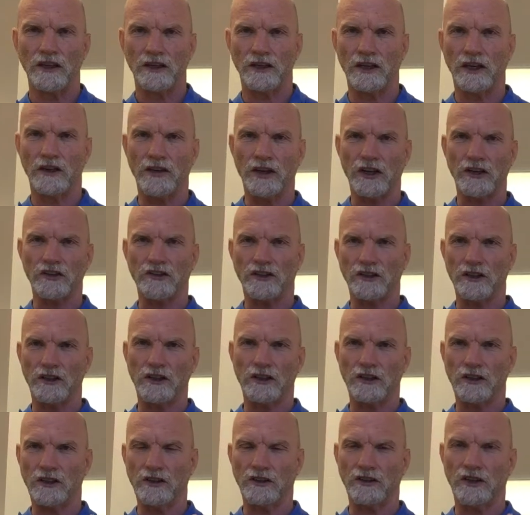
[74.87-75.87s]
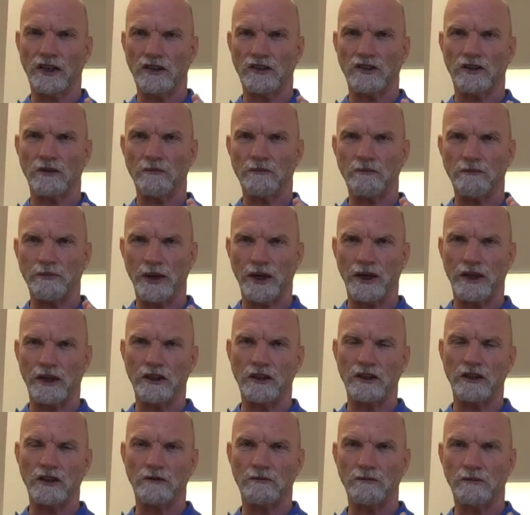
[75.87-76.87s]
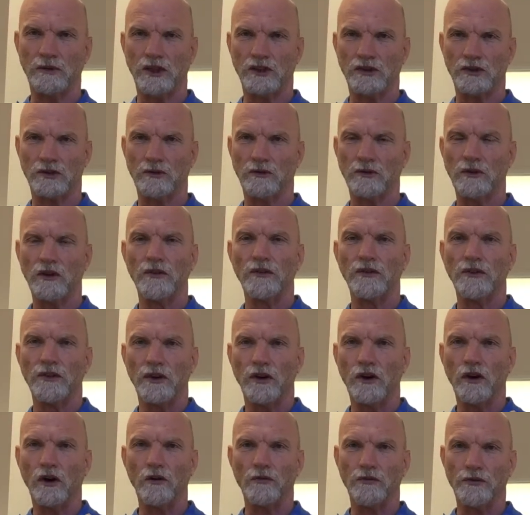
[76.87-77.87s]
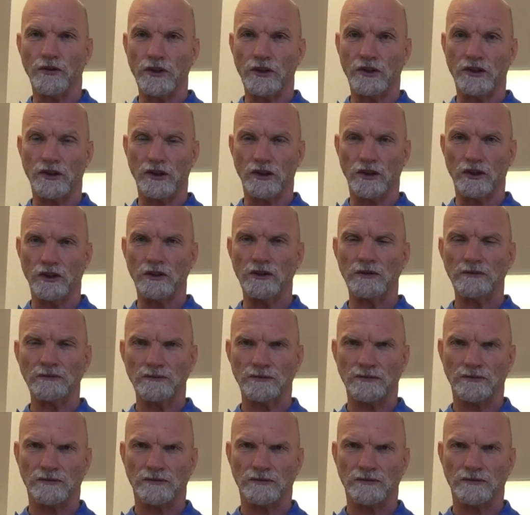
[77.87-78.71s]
Now that's the bigger muscle of the two.